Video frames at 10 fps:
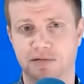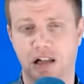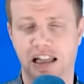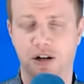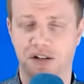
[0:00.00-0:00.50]

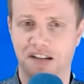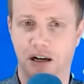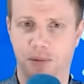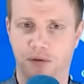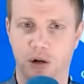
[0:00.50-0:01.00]
While I know it's not
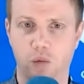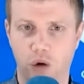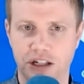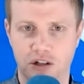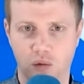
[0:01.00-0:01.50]
a perfect
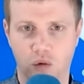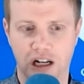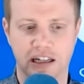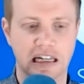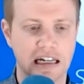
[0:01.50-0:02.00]

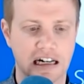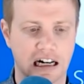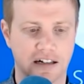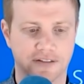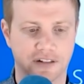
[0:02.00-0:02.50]
one-to-one
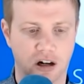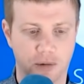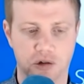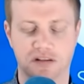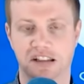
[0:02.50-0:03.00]
of
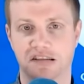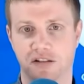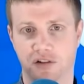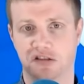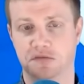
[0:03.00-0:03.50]
commercial seats
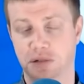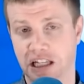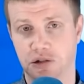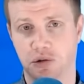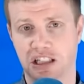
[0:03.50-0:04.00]
versus
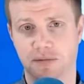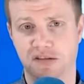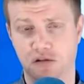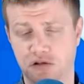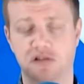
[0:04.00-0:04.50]
potential
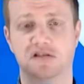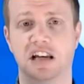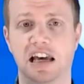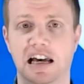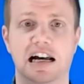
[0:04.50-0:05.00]
Teams users,
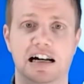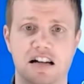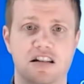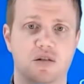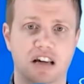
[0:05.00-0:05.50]

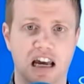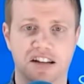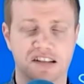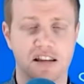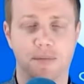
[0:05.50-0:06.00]
uh, you can kind
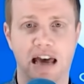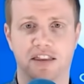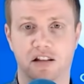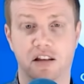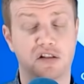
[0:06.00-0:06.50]
of see the
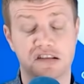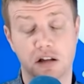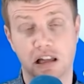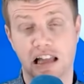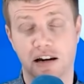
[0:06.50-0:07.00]
math there that there's
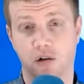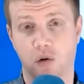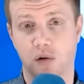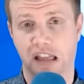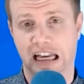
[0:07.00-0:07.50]
still a lot of
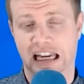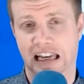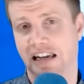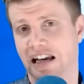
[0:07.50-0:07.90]
growth ahead.